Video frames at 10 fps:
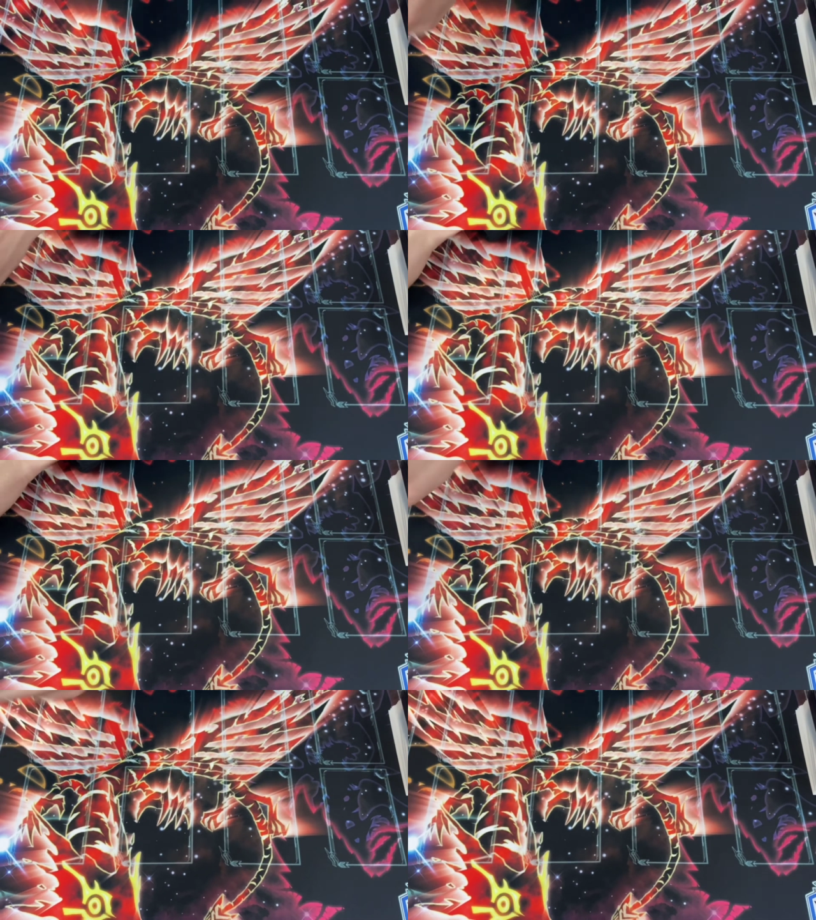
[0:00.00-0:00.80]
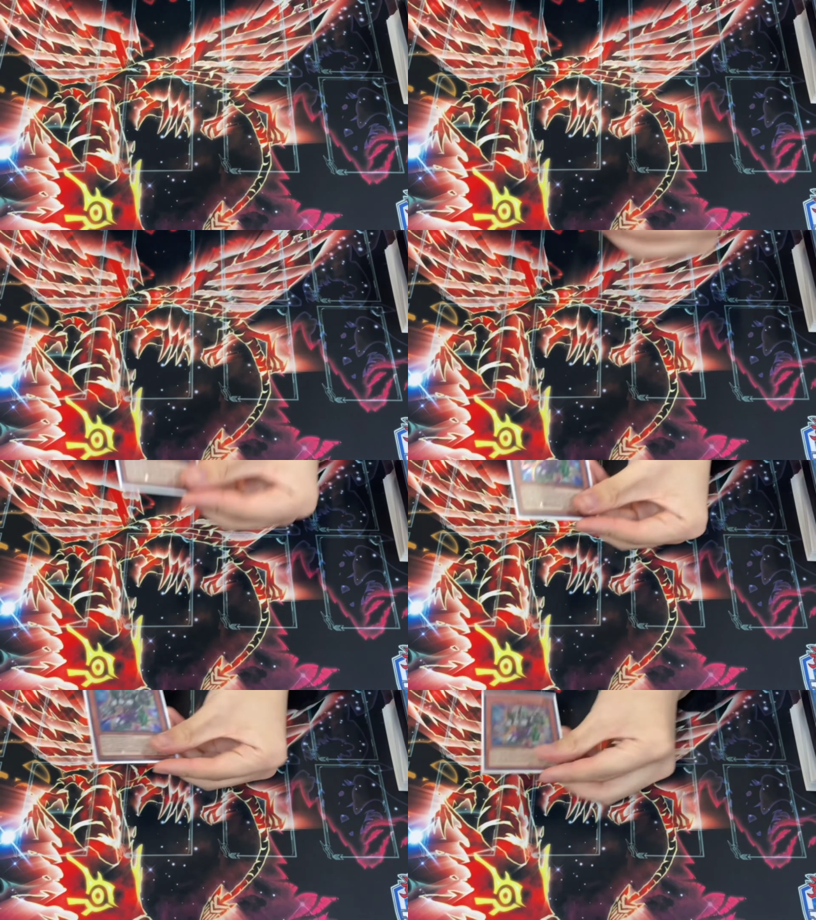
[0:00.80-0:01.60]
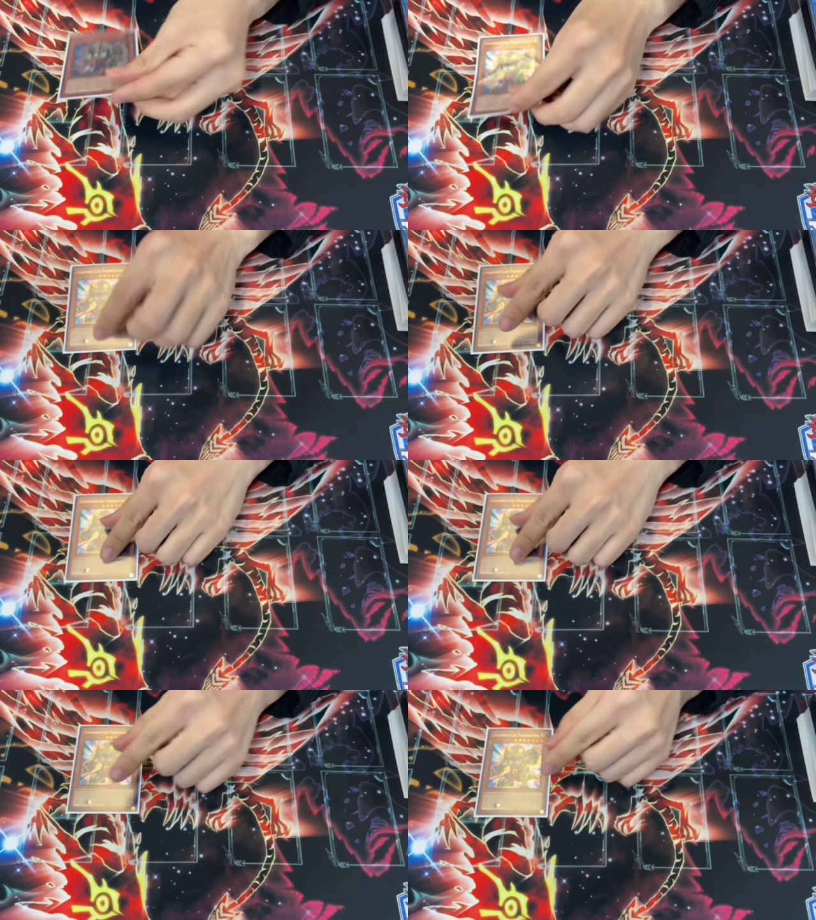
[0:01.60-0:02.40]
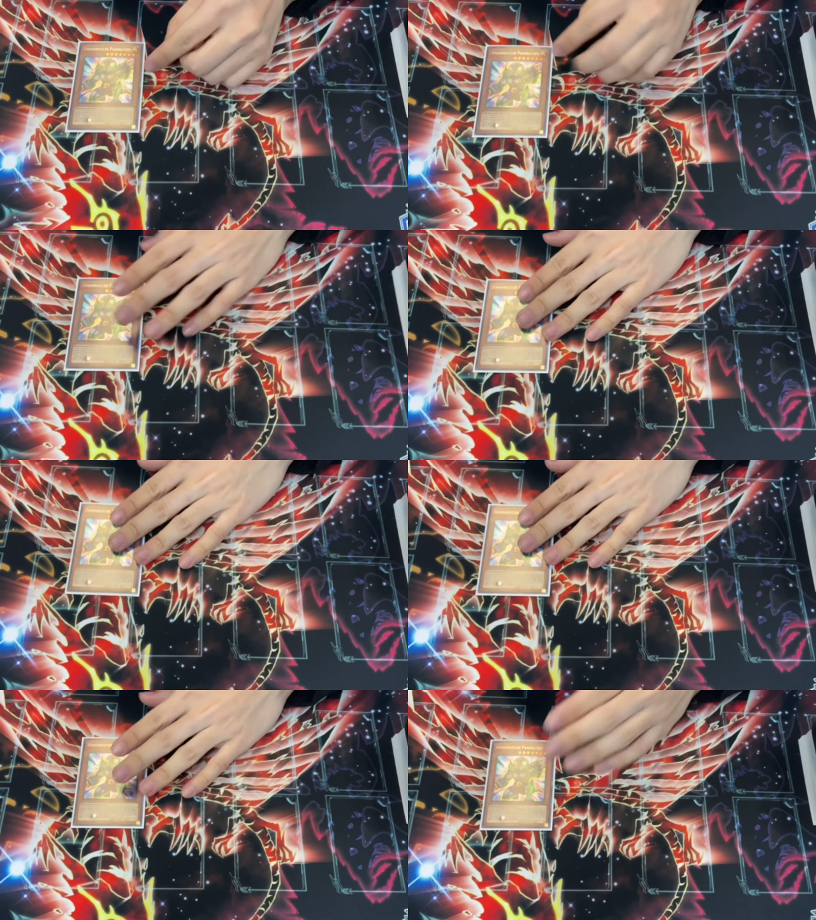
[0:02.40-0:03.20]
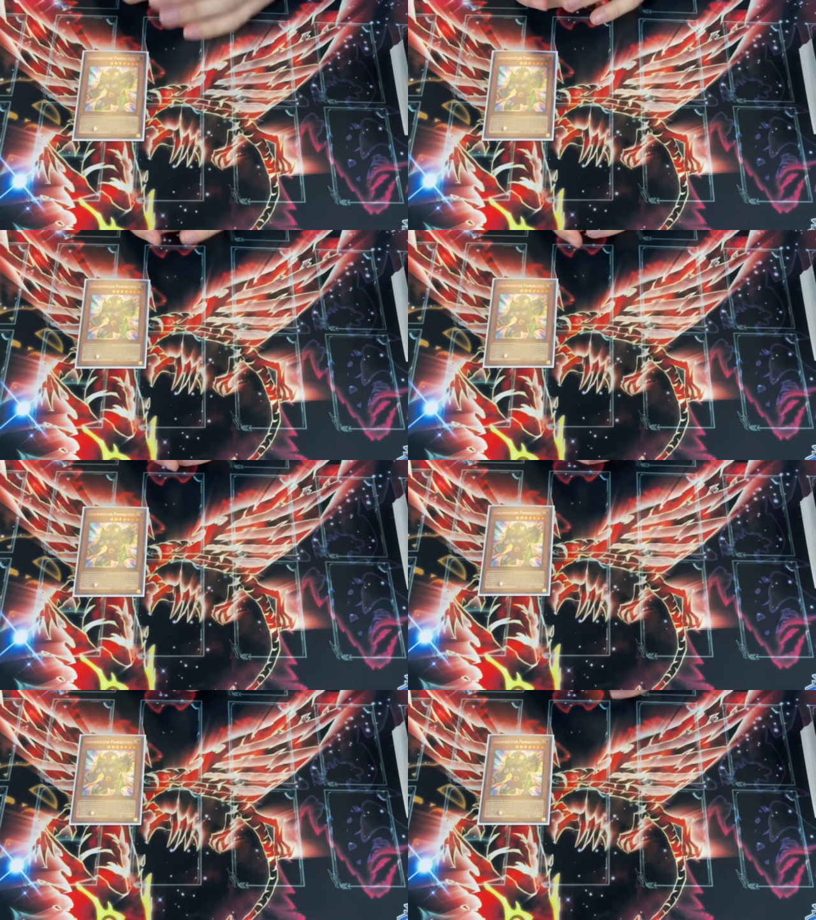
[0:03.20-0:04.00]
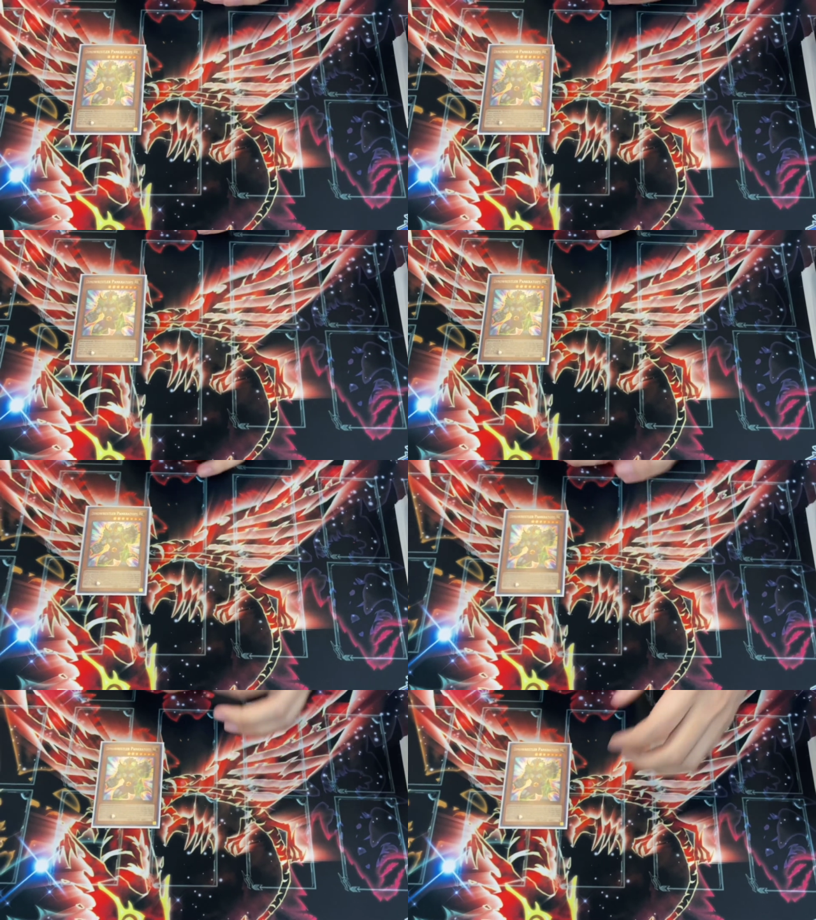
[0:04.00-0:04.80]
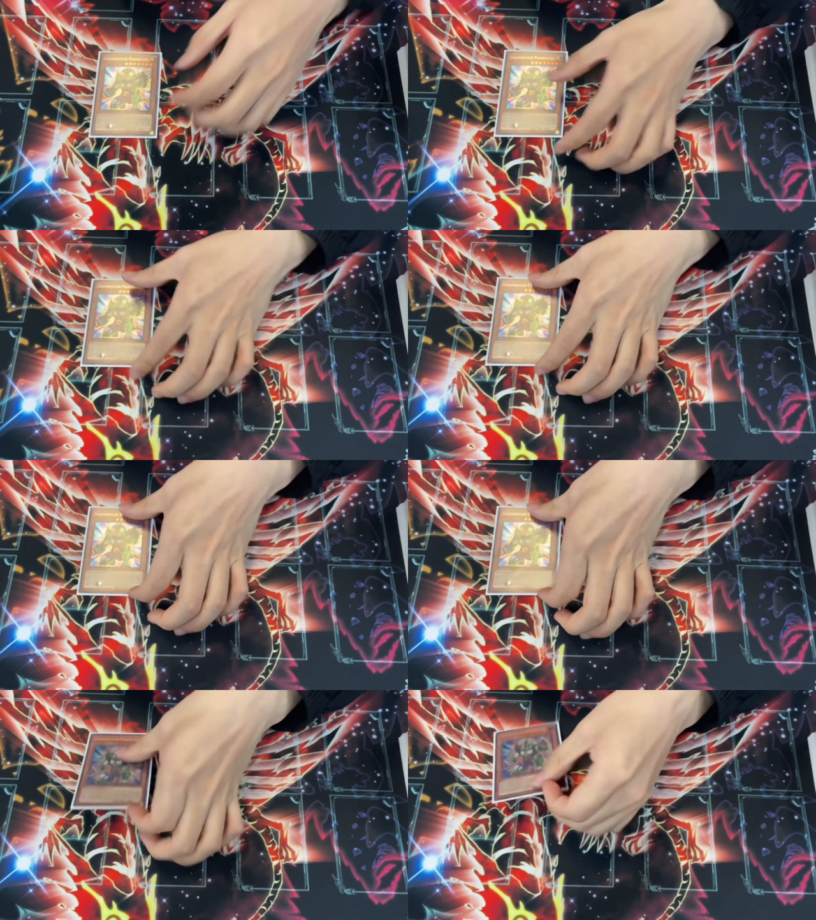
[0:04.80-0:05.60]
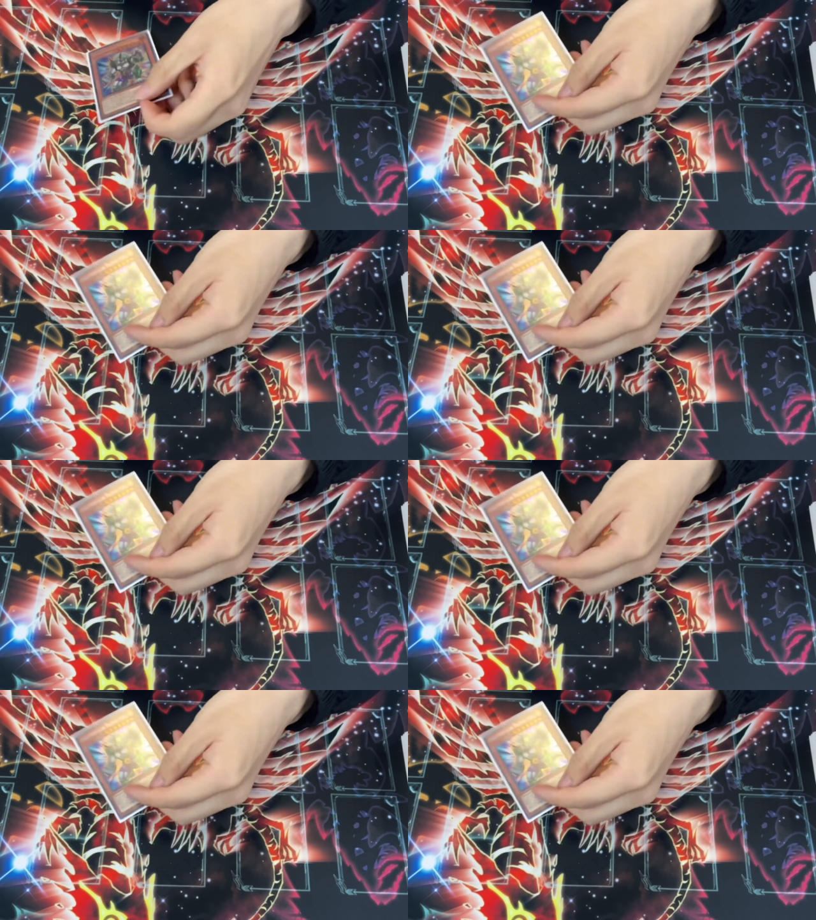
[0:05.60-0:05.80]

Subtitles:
No face is visible, so there are no lips to read.